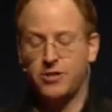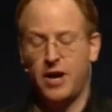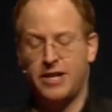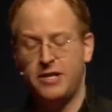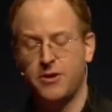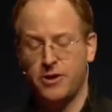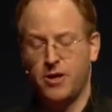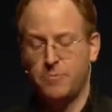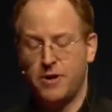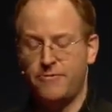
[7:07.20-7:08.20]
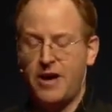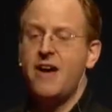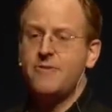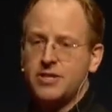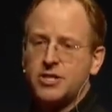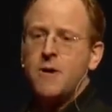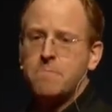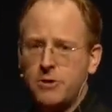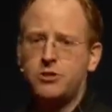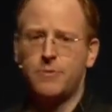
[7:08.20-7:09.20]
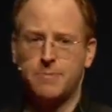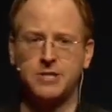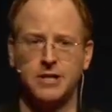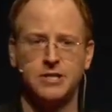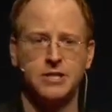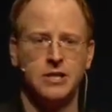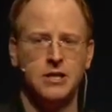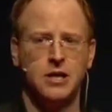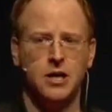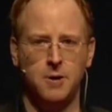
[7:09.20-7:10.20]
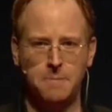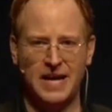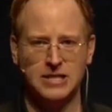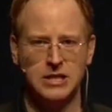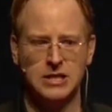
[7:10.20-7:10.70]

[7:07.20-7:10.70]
or any other number of areas. Most websites are bad.